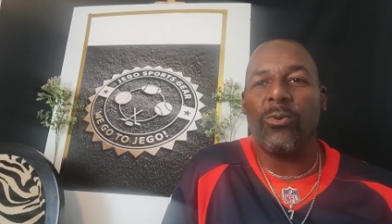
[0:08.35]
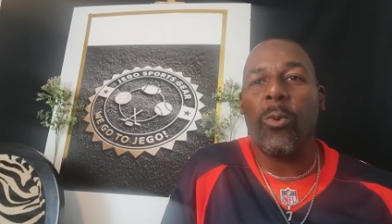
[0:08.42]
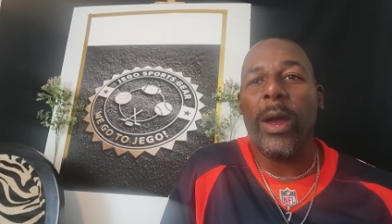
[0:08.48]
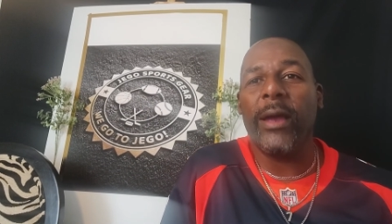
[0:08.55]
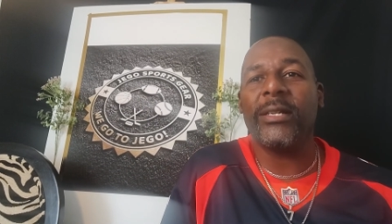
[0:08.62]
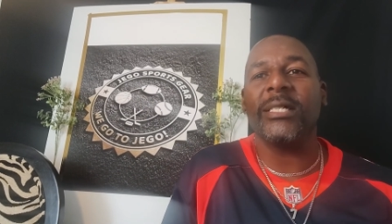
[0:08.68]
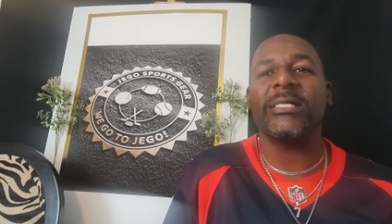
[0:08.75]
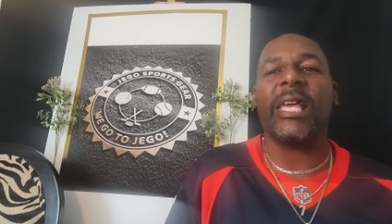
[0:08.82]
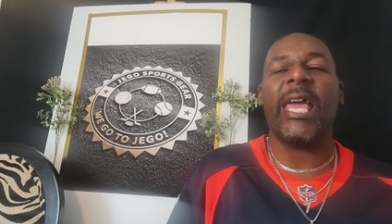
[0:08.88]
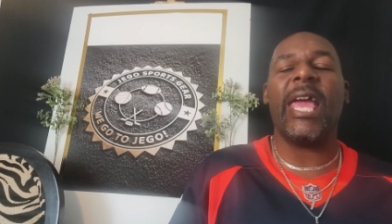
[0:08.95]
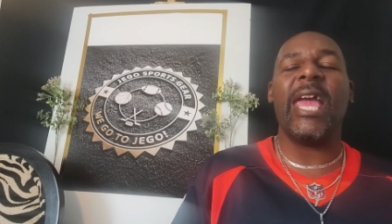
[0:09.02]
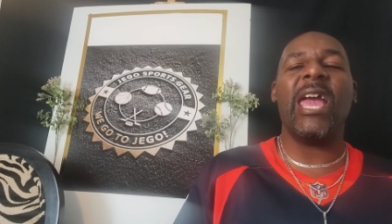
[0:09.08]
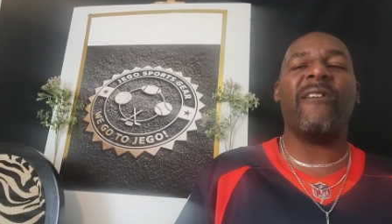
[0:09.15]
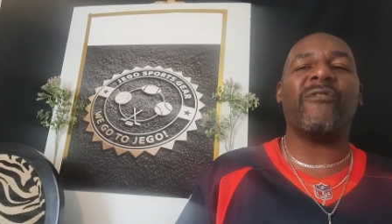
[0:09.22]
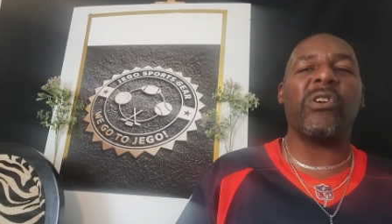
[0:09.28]
Where does
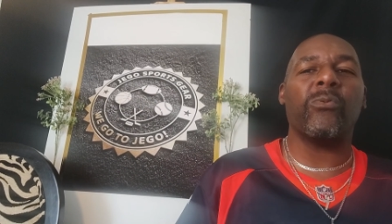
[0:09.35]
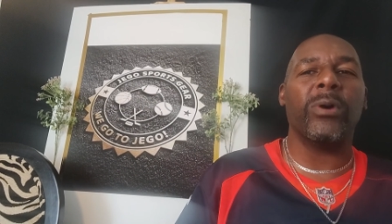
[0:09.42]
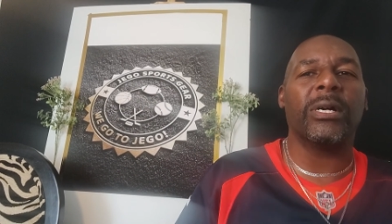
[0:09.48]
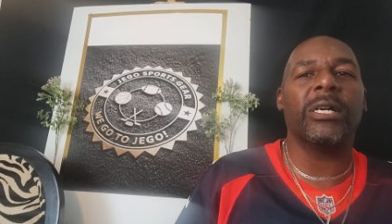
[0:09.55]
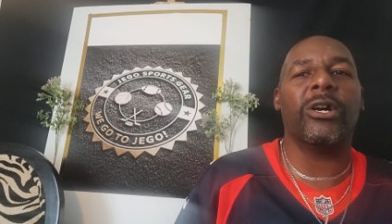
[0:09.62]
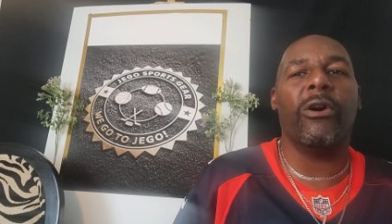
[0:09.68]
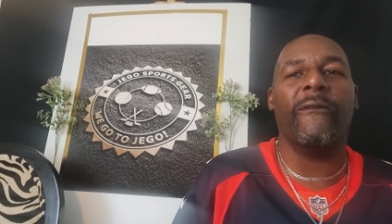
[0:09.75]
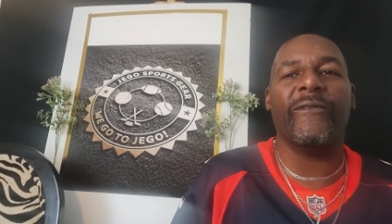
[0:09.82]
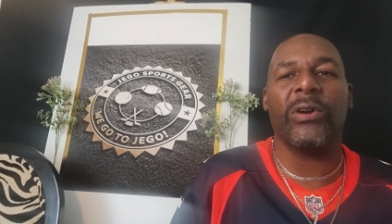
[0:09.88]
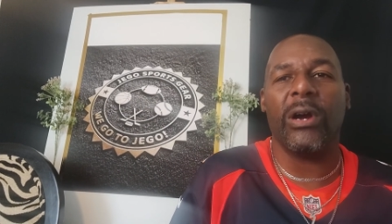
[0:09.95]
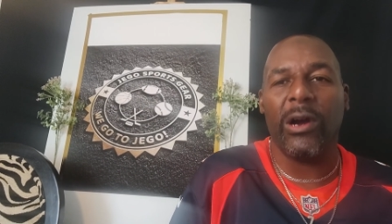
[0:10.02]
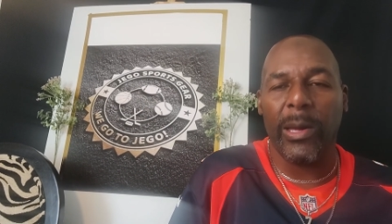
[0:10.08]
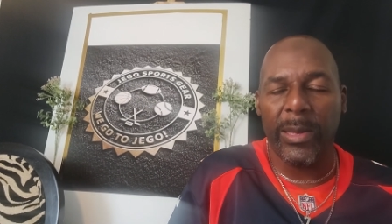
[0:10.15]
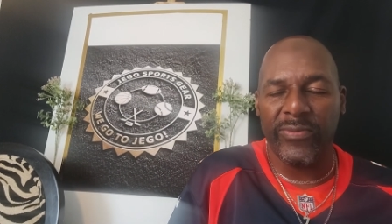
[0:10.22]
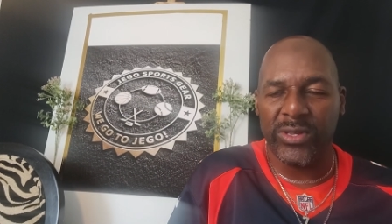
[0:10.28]
everyone go for
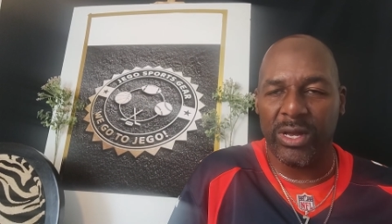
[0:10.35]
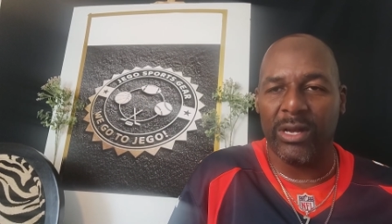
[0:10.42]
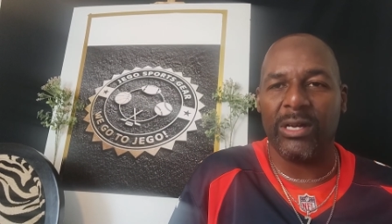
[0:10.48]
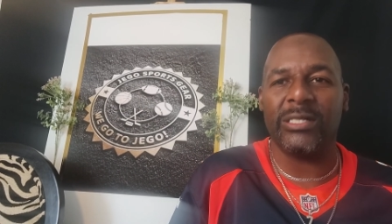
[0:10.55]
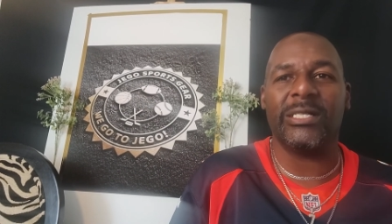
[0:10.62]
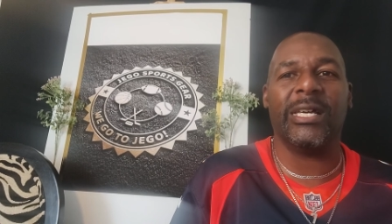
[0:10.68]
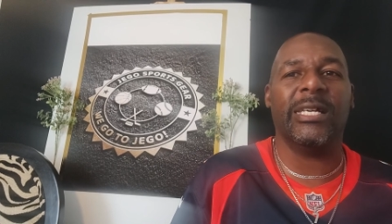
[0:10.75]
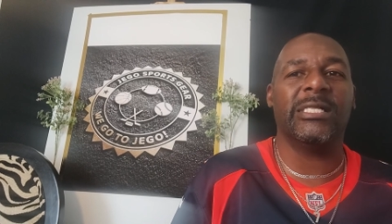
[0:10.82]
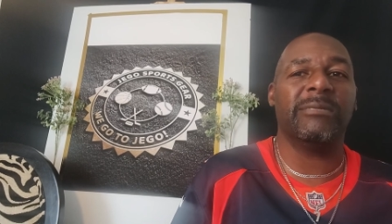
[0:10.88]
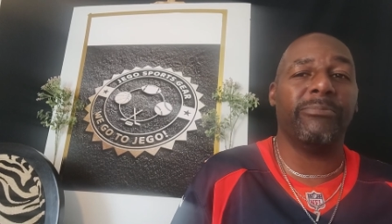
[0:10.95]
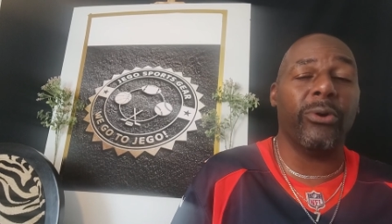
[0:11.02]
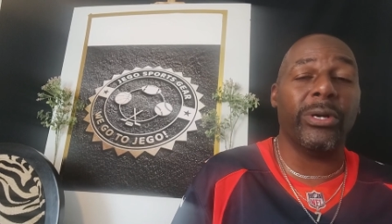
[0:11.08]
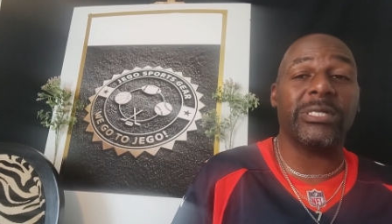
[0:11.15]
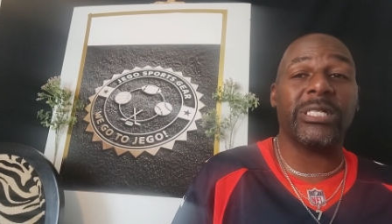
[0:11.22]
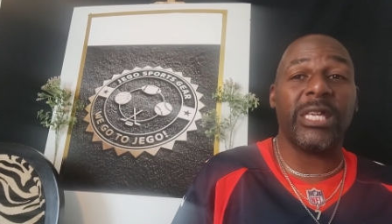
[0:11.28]
all of their online
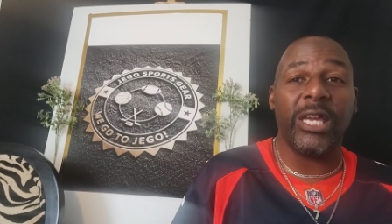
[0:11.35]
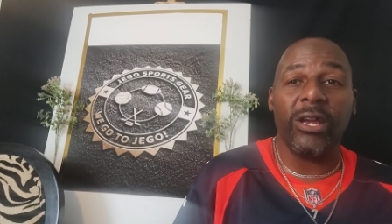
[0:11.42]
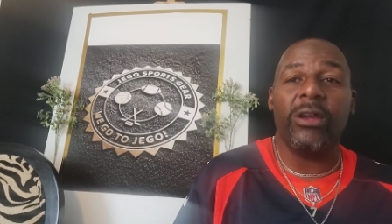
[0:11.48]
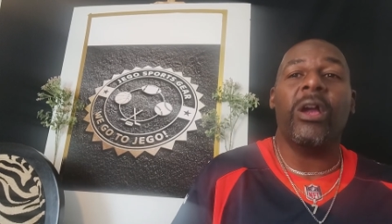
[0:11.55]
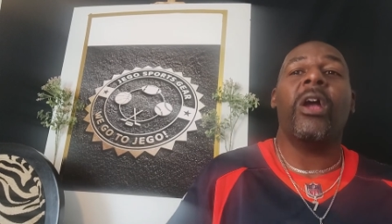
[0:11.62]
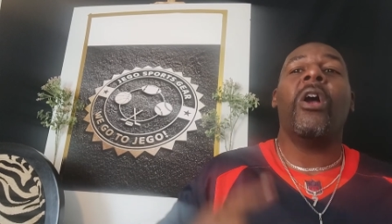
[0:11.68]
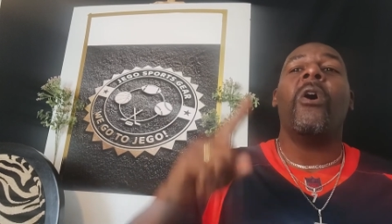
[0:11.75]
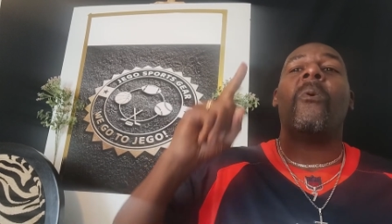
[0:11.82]
sports gear?